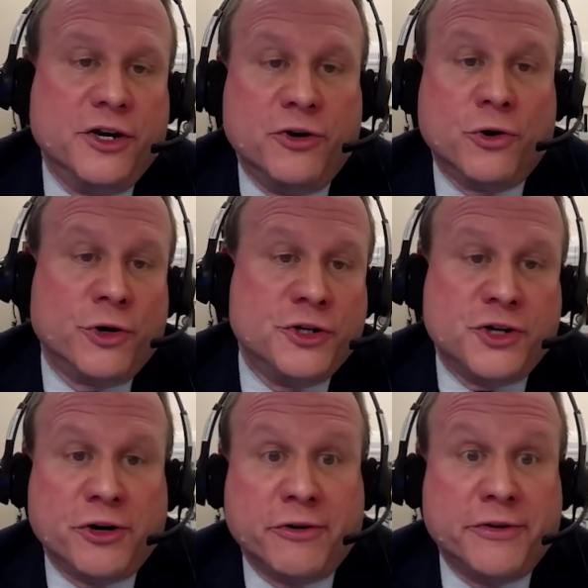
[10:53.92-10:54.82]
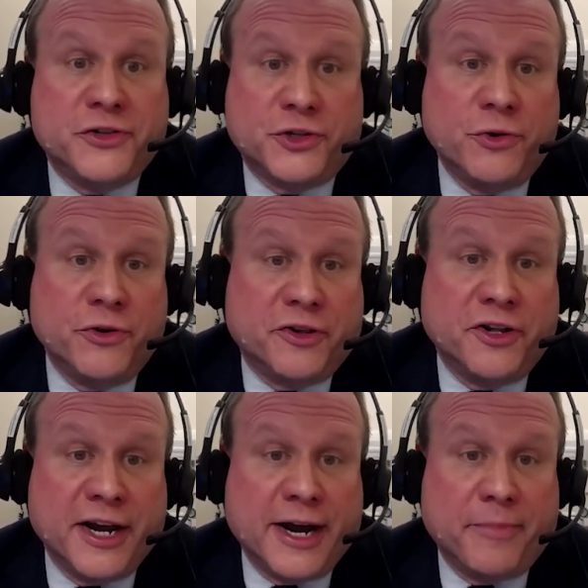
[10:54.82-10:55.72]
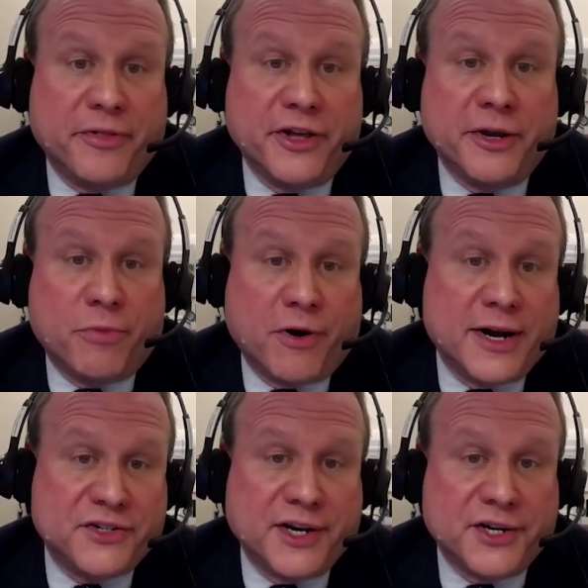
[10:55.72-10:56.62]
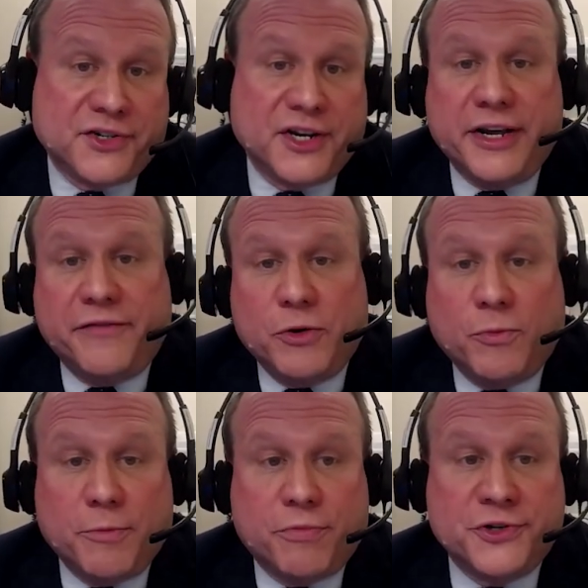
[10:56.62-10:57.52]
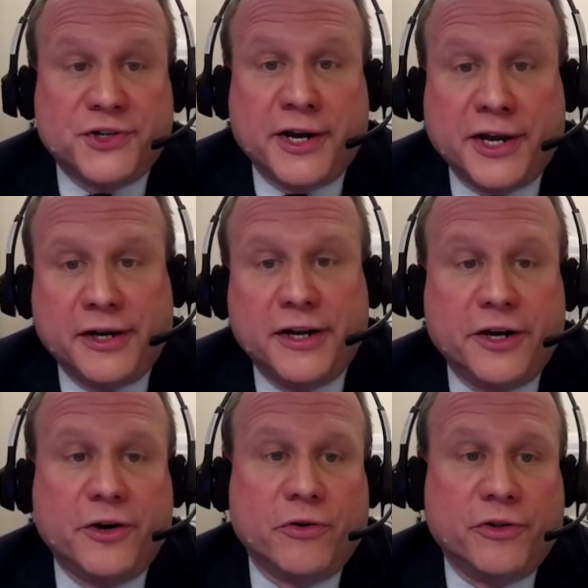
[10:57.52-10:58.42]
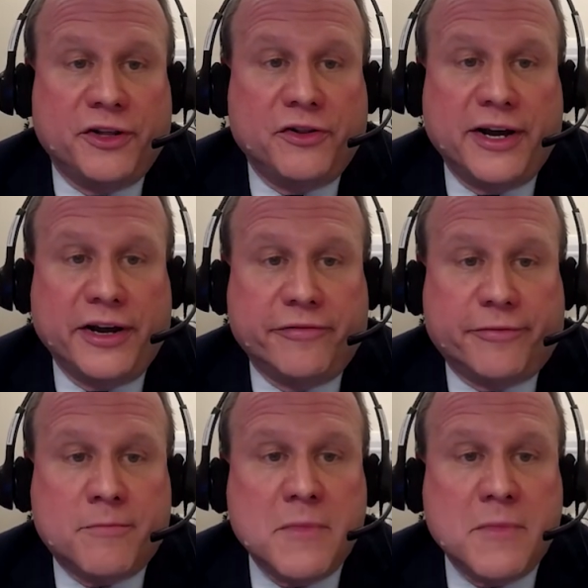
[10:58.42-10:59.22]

neurodegenerative synucleinopathy process, even when presenting in early life.